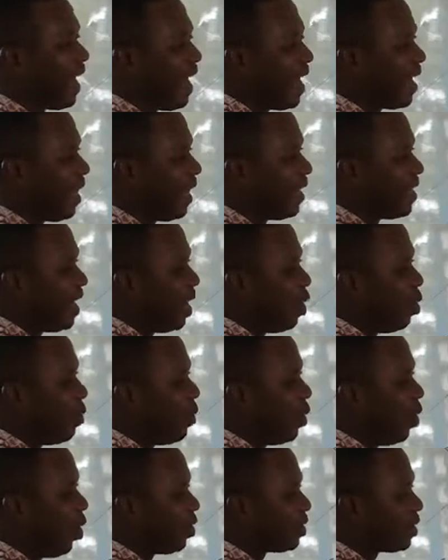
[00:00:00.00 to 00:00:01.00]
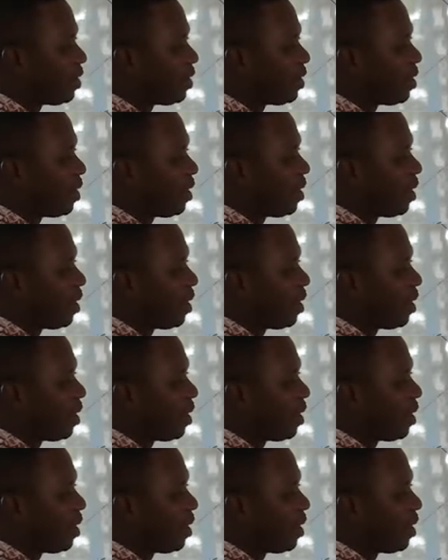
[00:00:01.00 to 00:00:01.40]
angle here will be what?